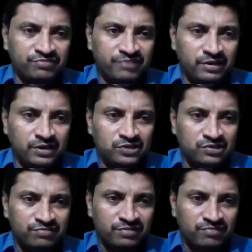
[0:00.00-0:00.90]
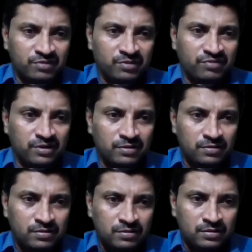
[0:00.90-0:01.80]
each of them one by one.
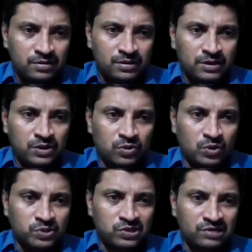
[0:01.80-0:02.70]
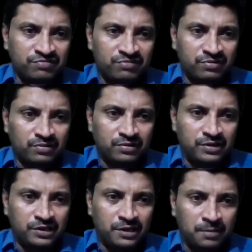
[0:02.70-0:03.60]
closure of DA,